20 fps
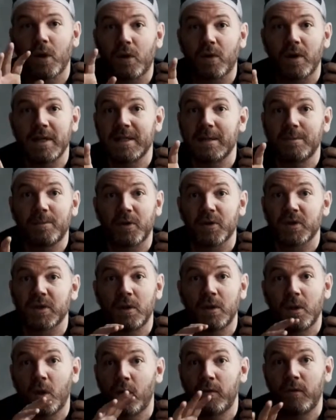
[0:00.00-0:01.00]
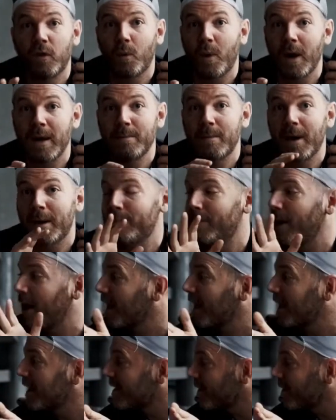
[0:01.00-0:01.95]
crazy person, overweight. My bike is